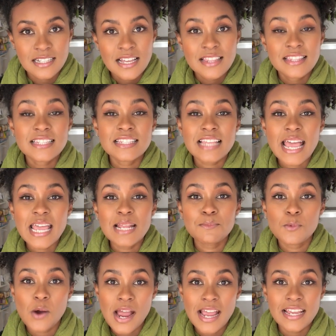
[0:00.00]
The same
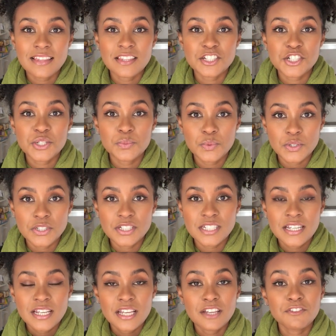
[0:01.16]
way that you would
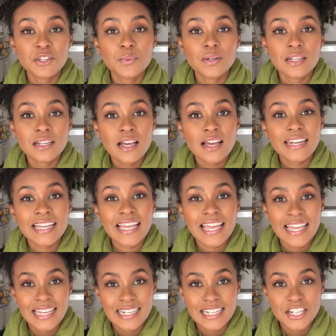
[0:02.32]
if you were learning
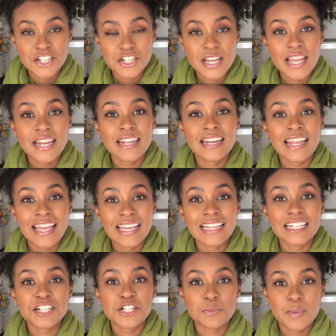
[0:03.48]
English in an
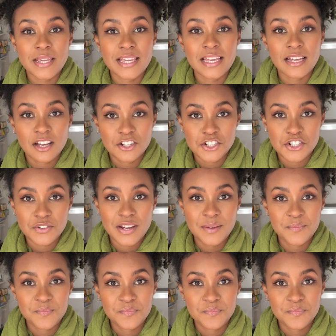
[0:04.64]
English-speaking country.